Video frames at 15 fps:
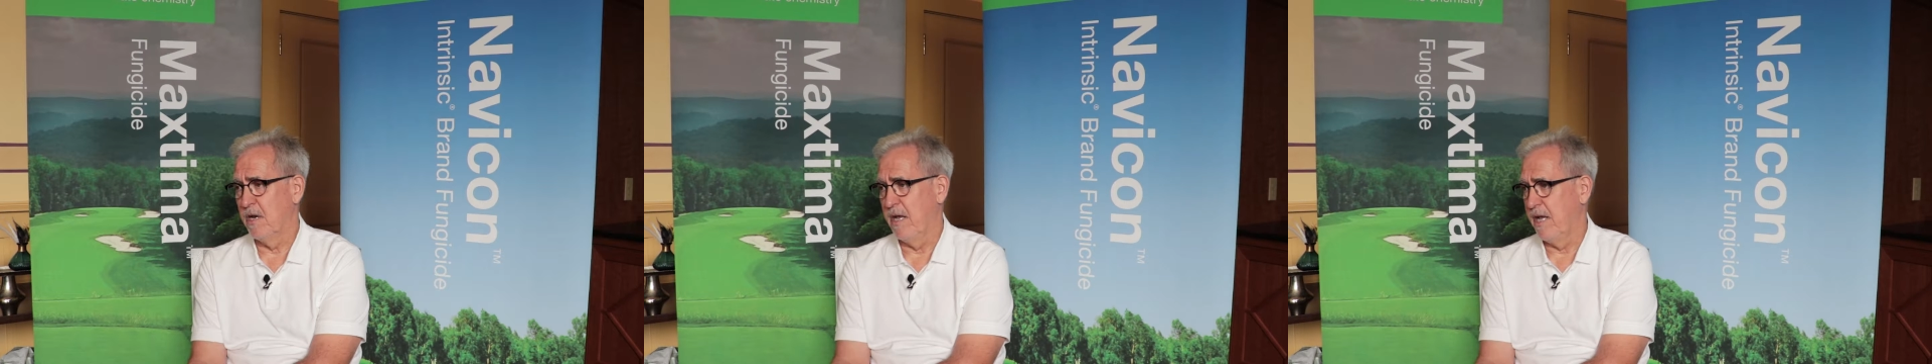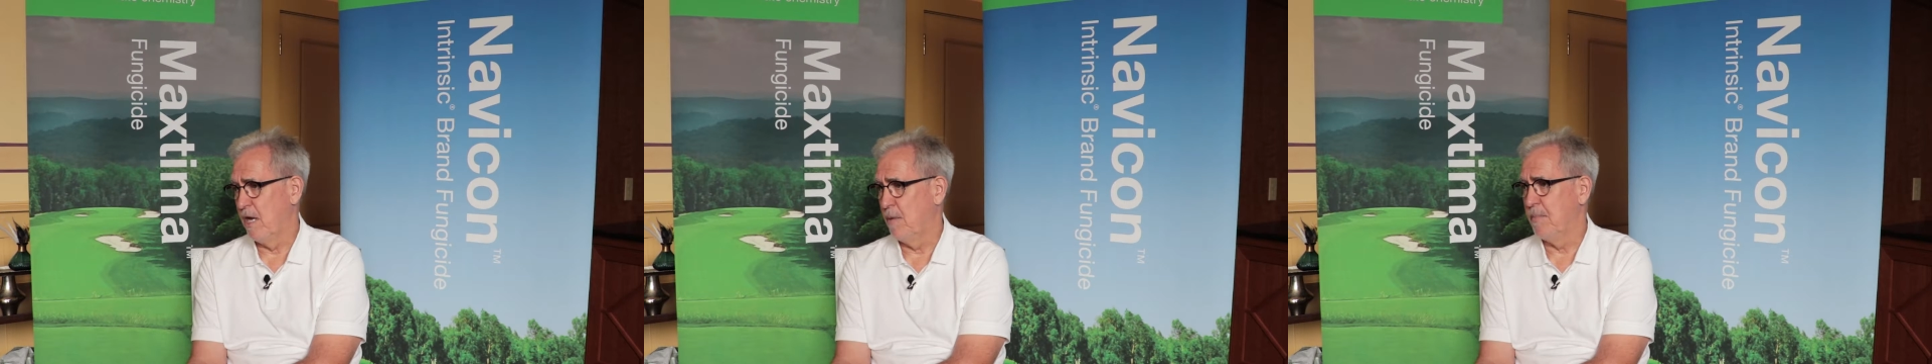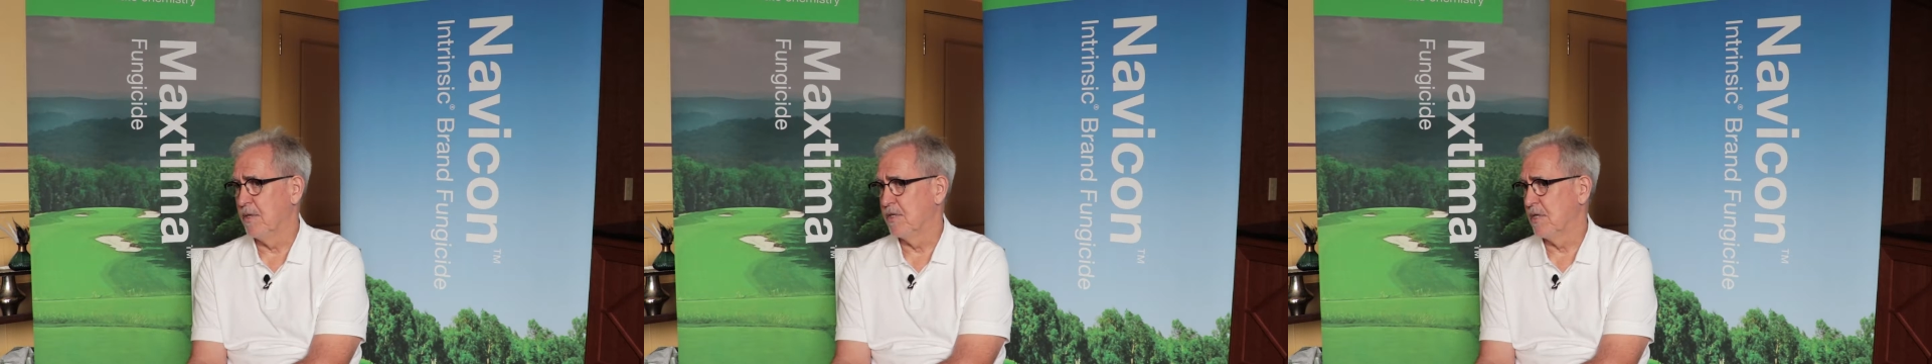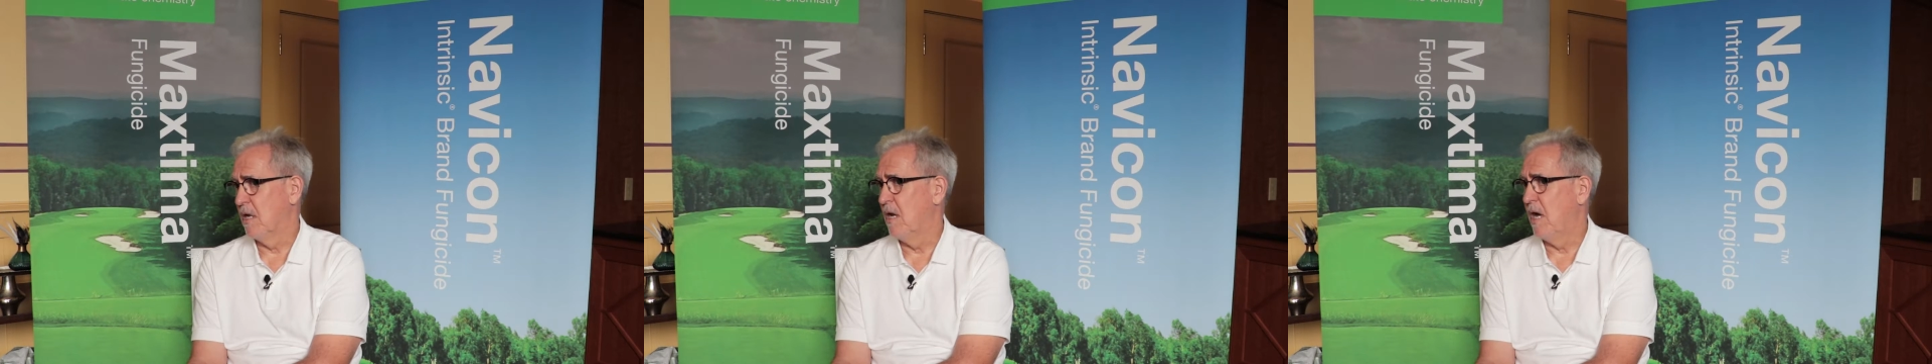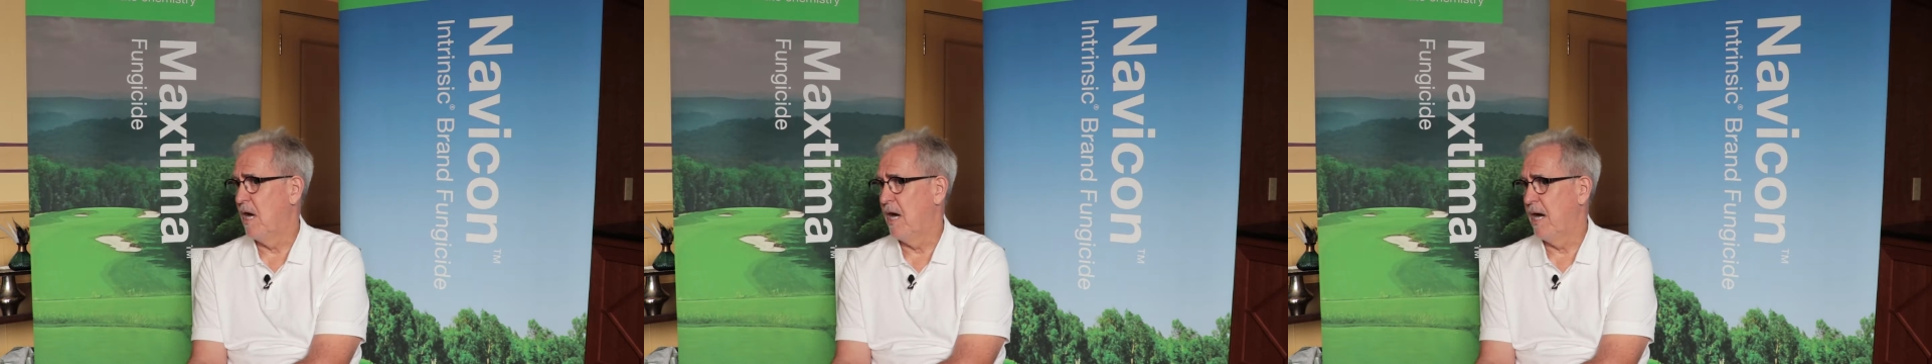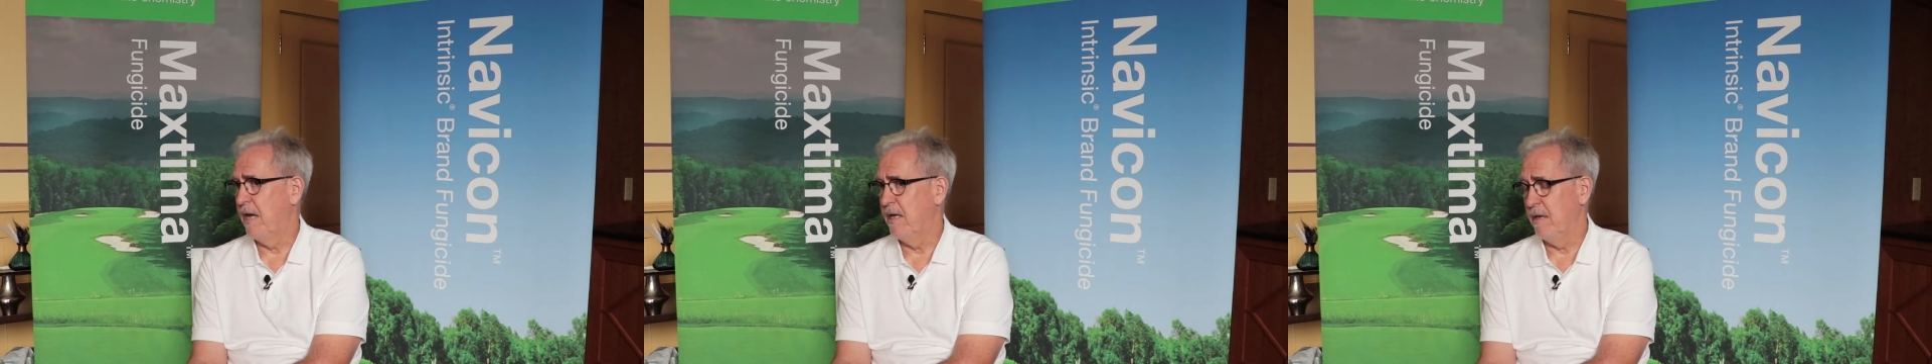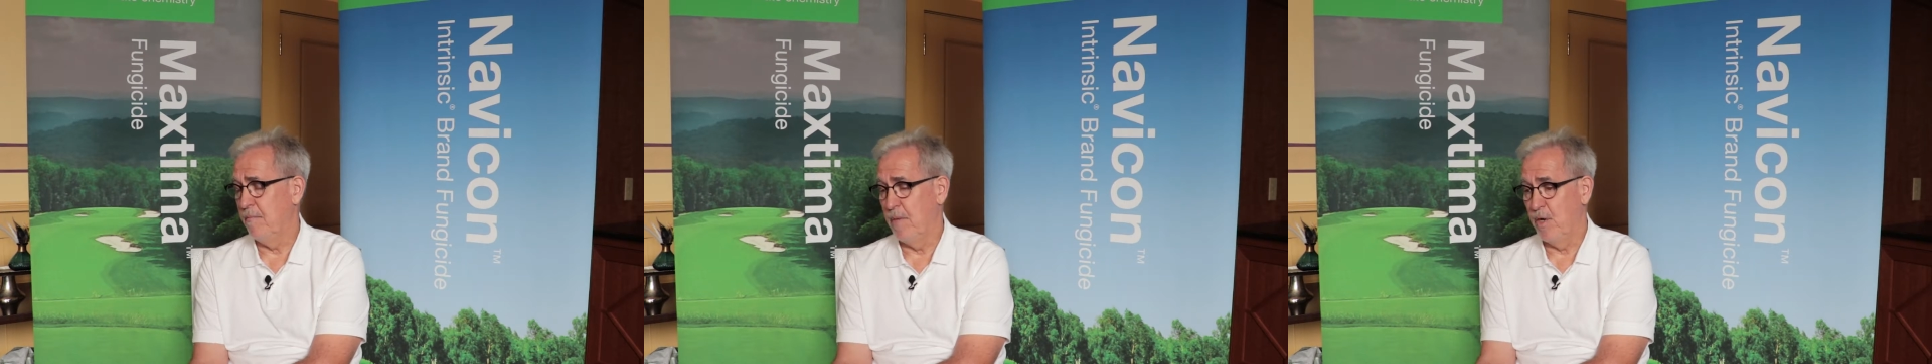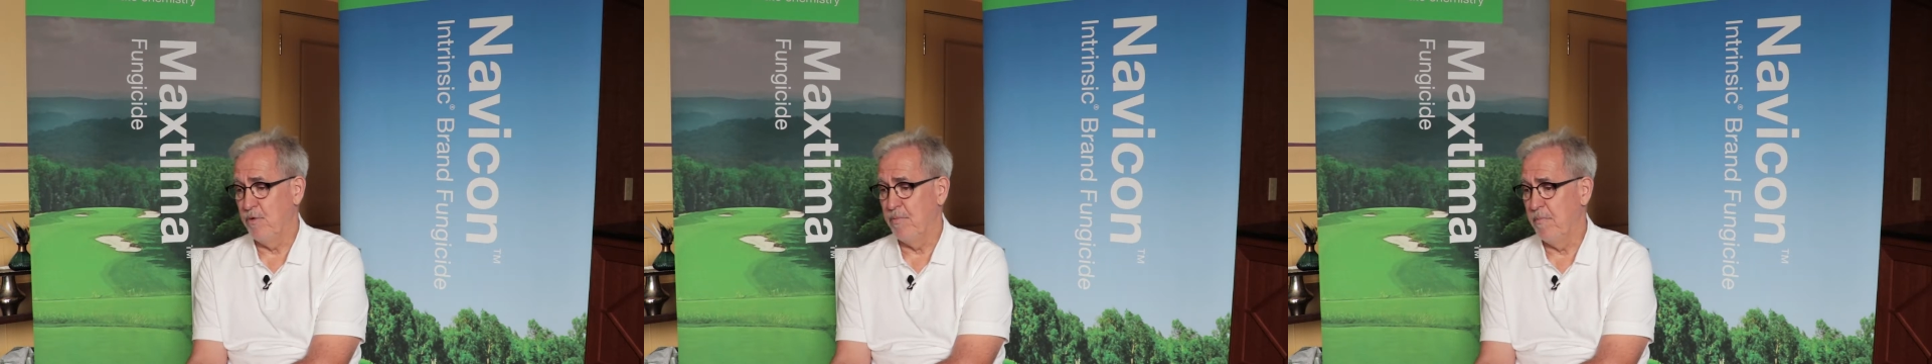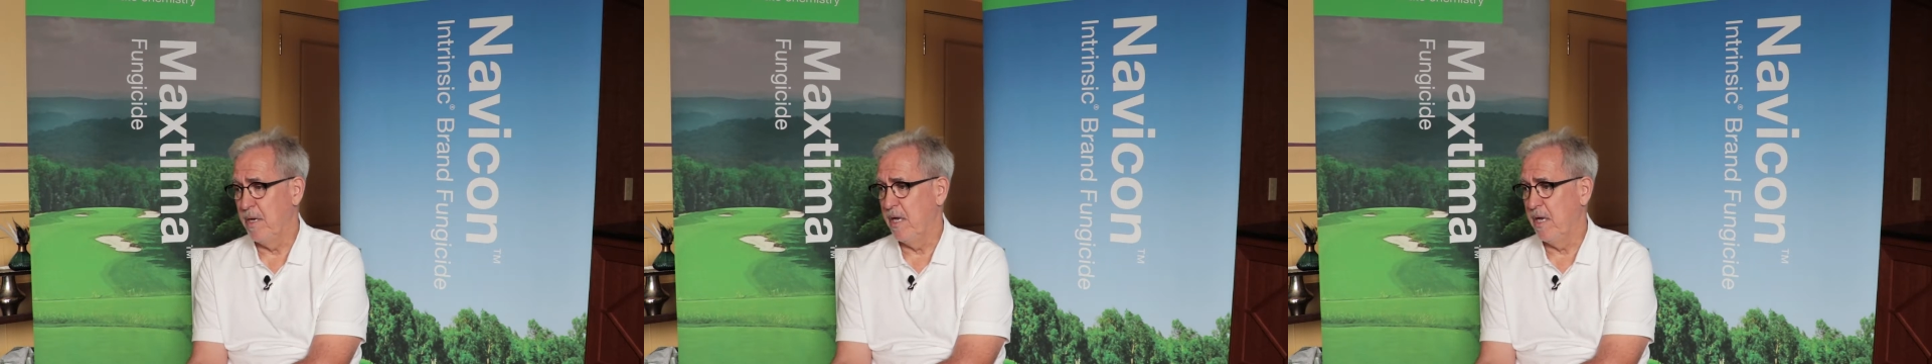to help us a lot in both